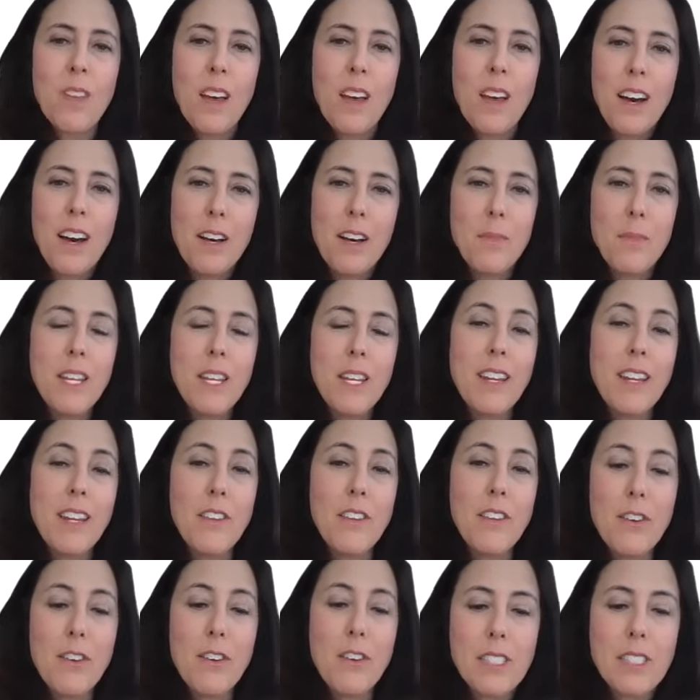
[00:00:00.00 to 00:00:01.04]

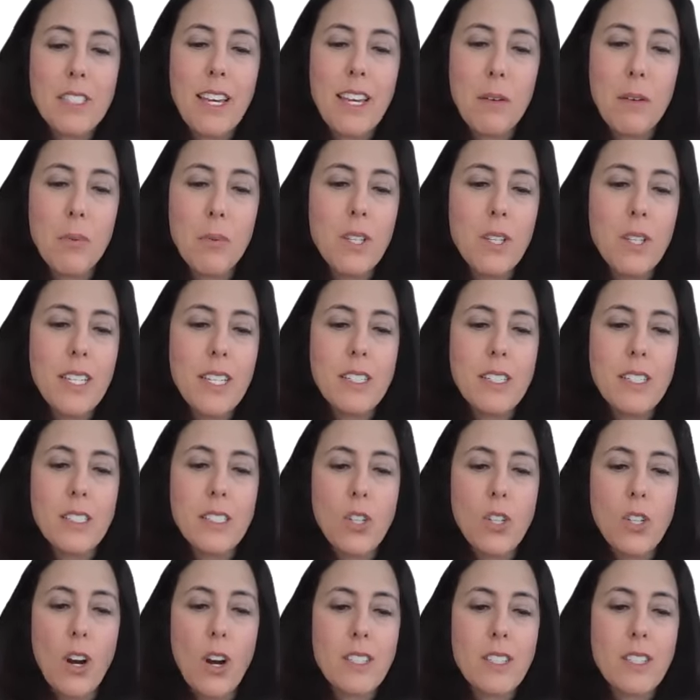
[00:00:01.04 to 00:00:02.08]
Another example is
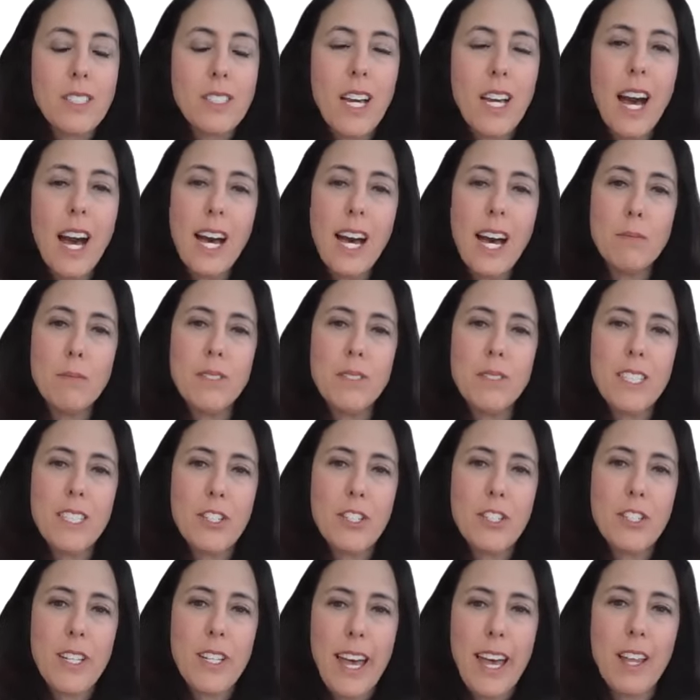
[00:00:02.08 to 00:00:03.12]
our top
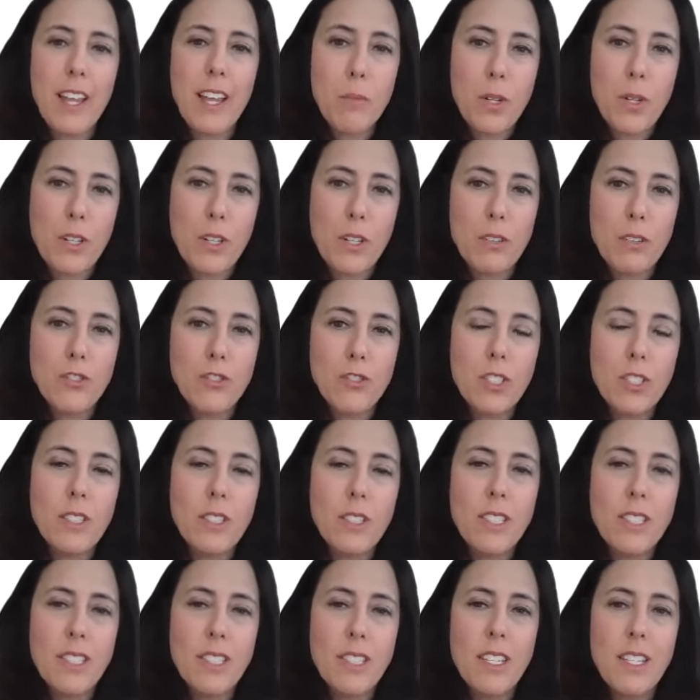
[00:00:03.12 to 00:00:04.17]
tier caliber coaches.